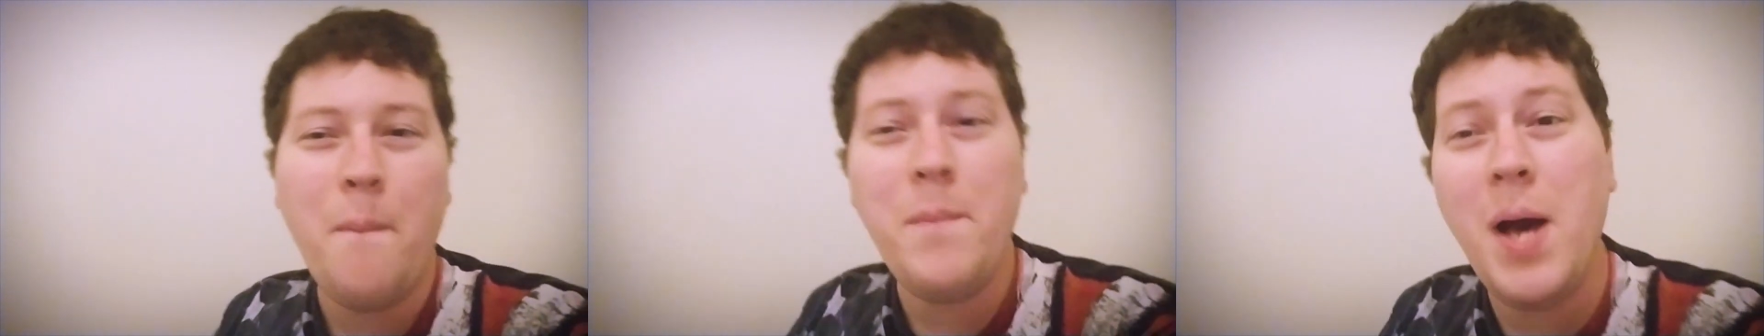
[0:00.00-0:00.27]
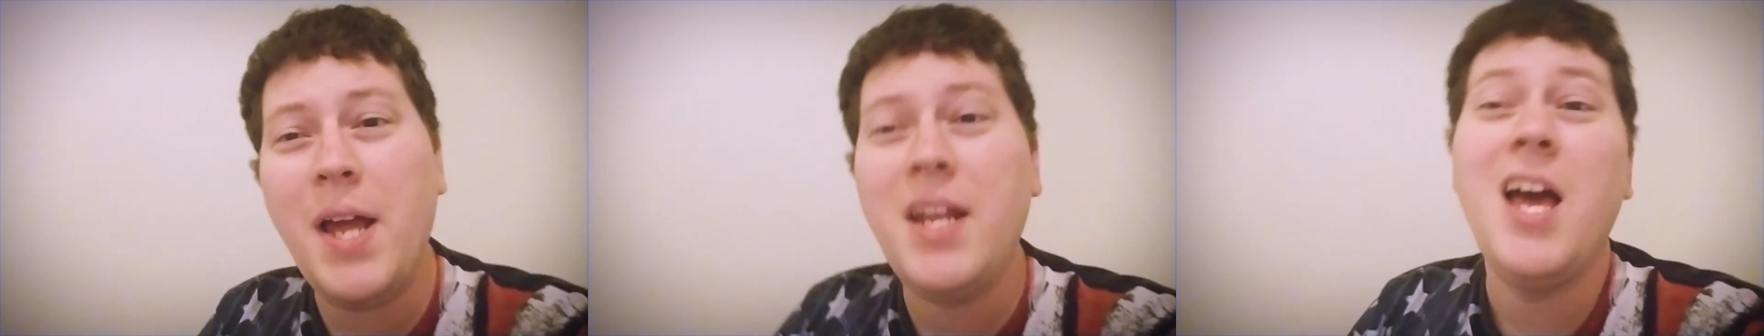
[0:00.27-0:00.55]

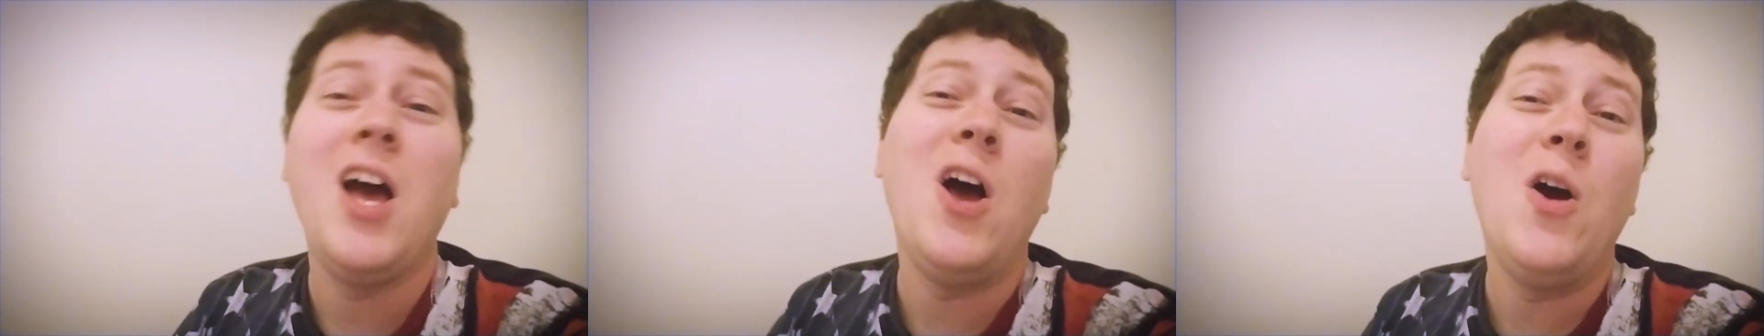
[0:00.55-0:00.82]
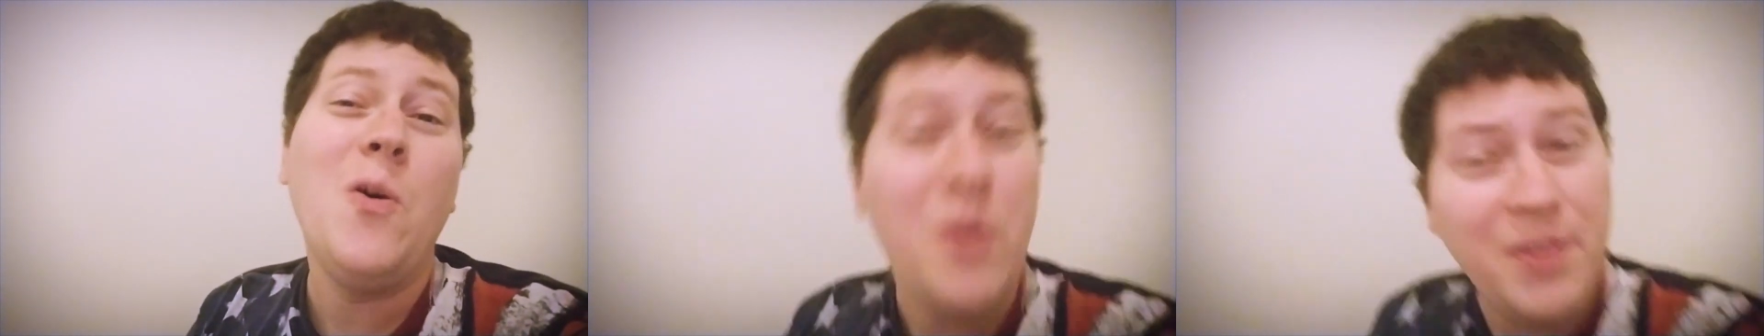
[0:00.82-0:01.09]
But
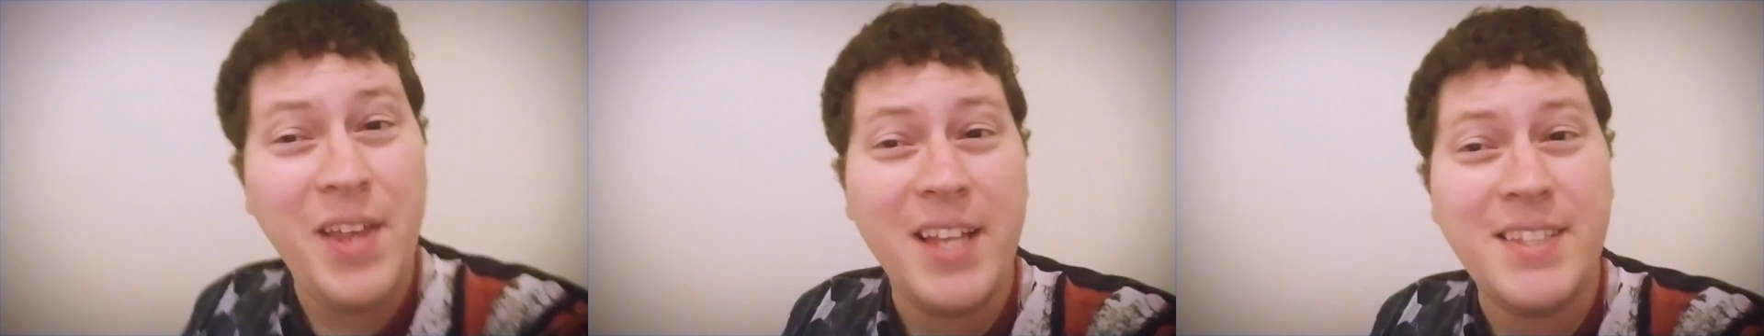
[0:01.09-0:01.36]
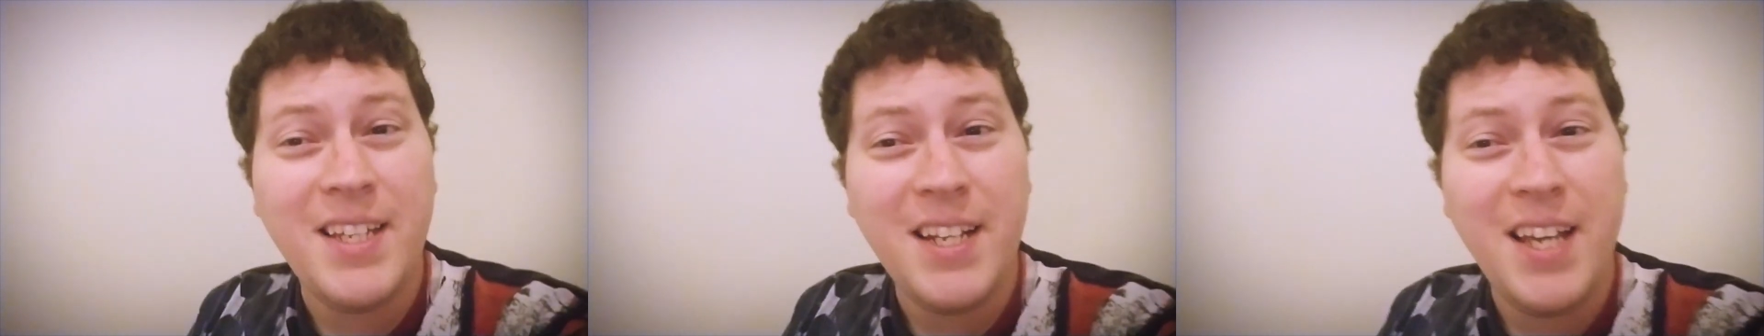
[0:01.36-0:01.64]
with
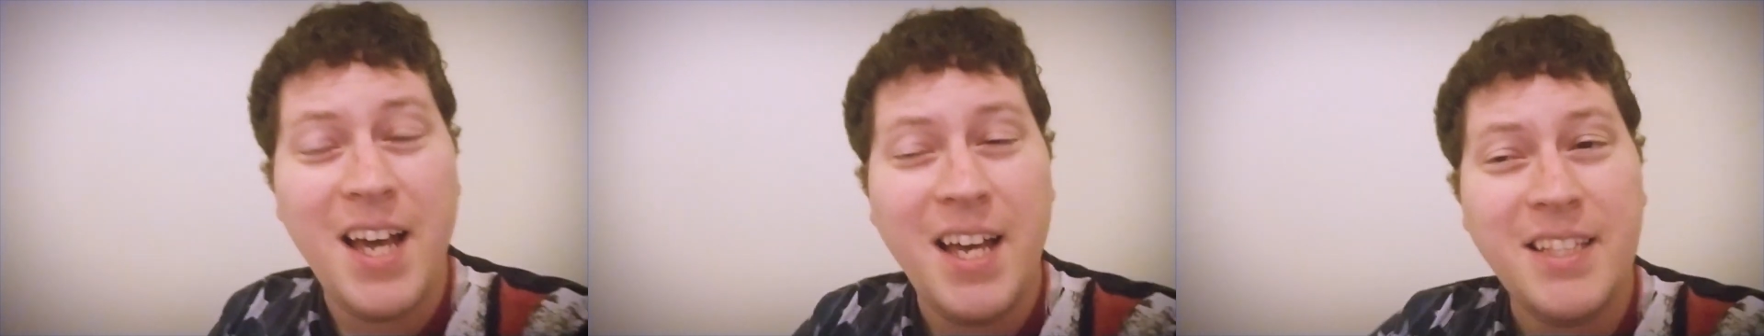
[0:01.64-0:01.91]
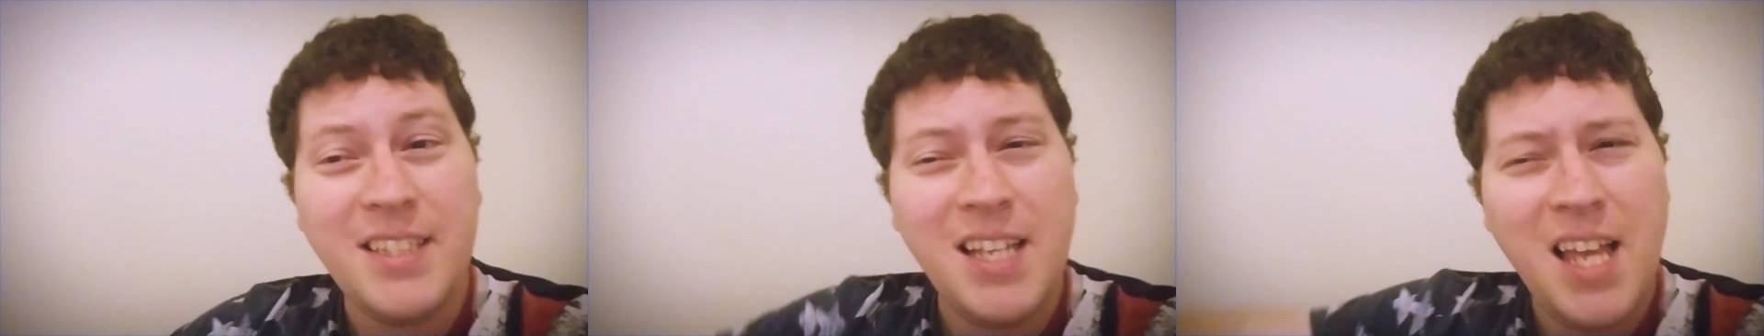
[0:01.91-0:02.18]
that said,
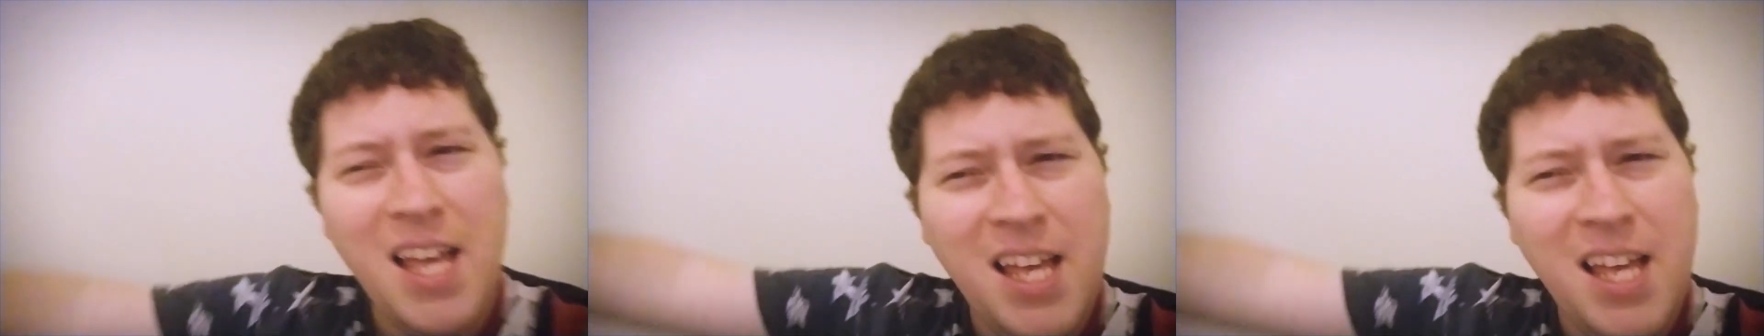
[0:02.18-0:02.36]
guys,